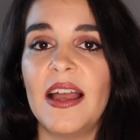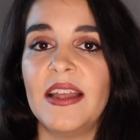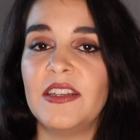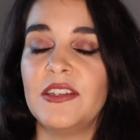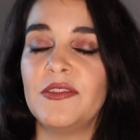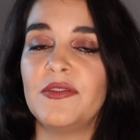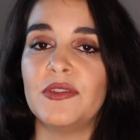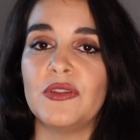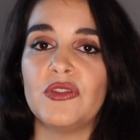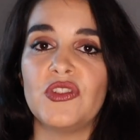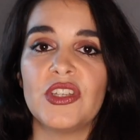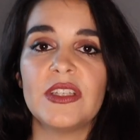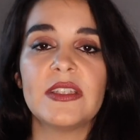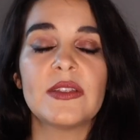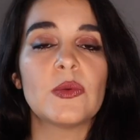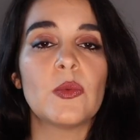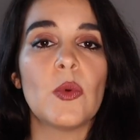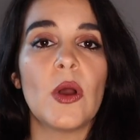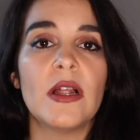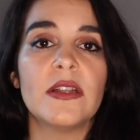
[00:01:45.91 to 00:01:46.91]
and if you
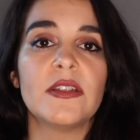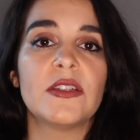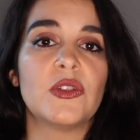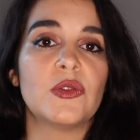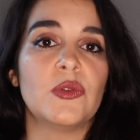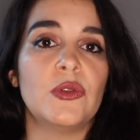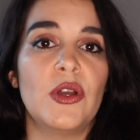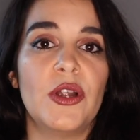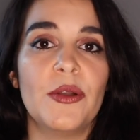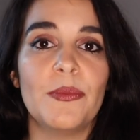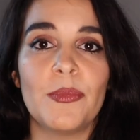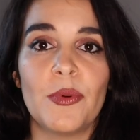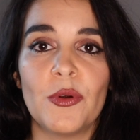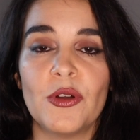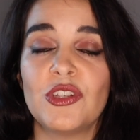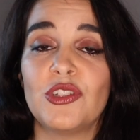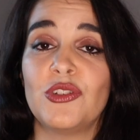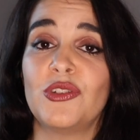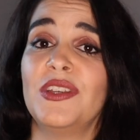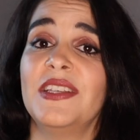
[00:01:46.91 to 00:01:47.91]
just want to learn
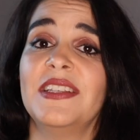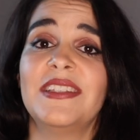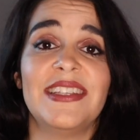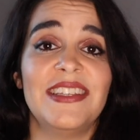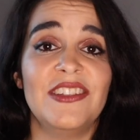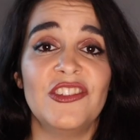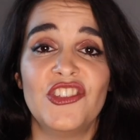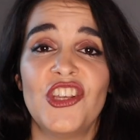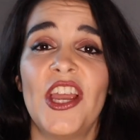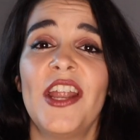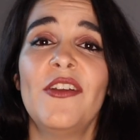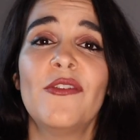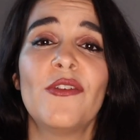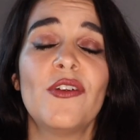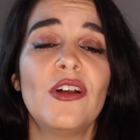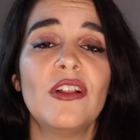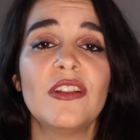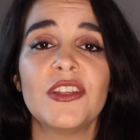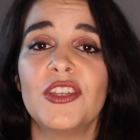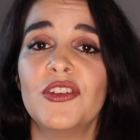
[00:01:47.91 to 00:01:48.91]
Portuguese in general,